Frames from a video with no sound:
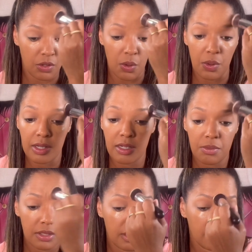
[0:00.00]
going in
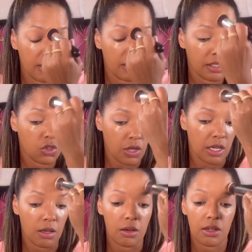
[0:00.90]
with this, trying
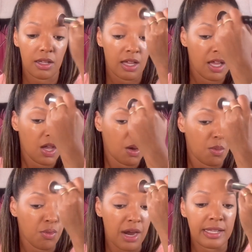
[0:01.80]
to
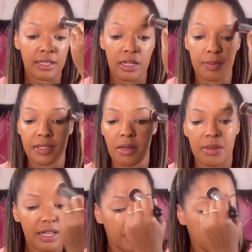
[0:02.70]
brighten it up some, but
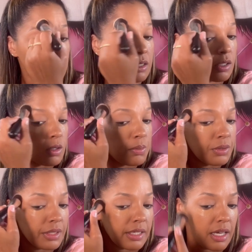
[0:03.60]
I think the look will pull
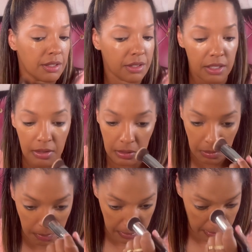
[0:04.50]
together here in a
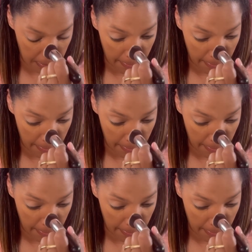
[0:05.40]
little bit.